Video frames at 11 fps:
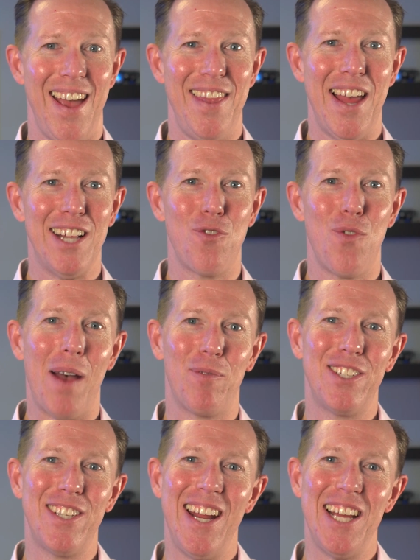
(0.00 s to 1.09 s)
And that's a wrap
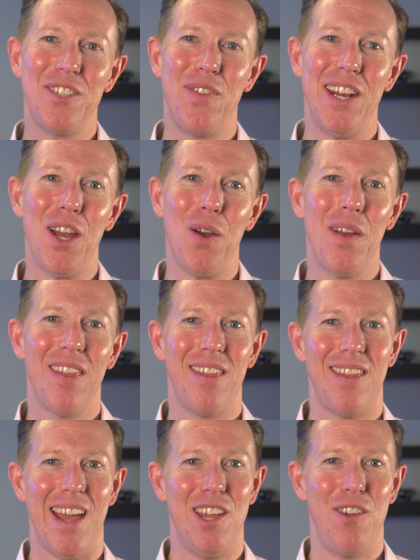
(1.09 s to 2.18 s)
for today's video.
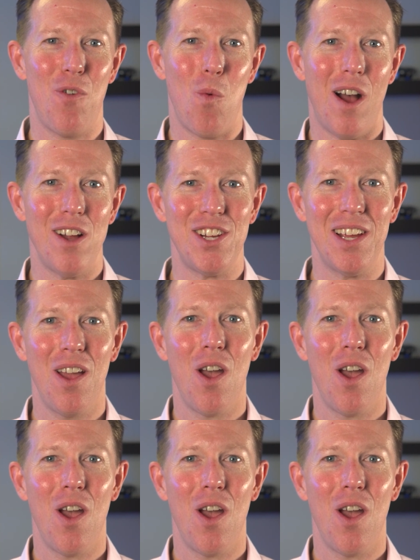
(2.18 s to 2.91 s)
Thank you for watching.